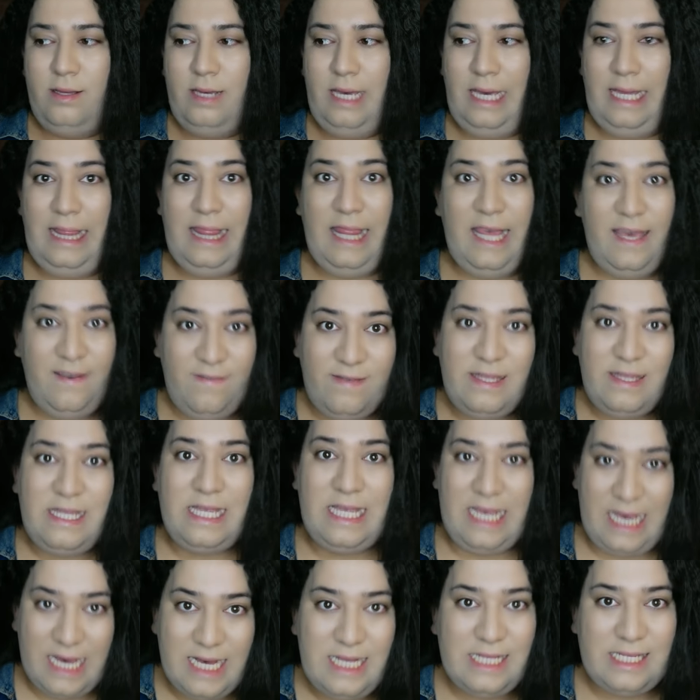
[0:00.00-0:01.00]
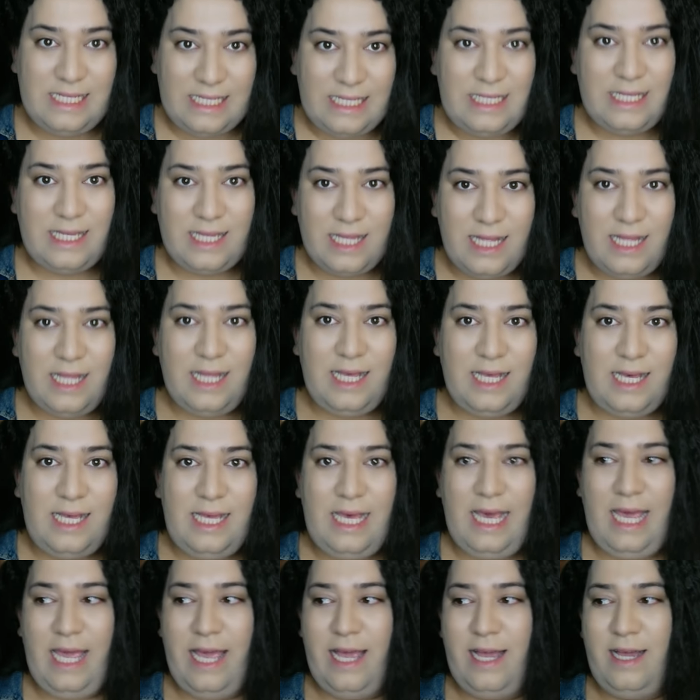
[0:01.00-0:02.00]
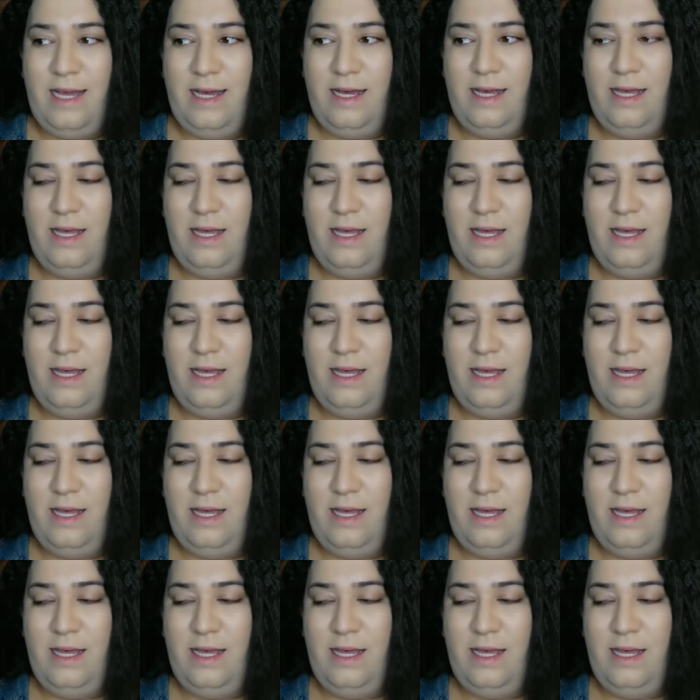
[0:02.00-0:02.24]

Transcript: He lives this. Like,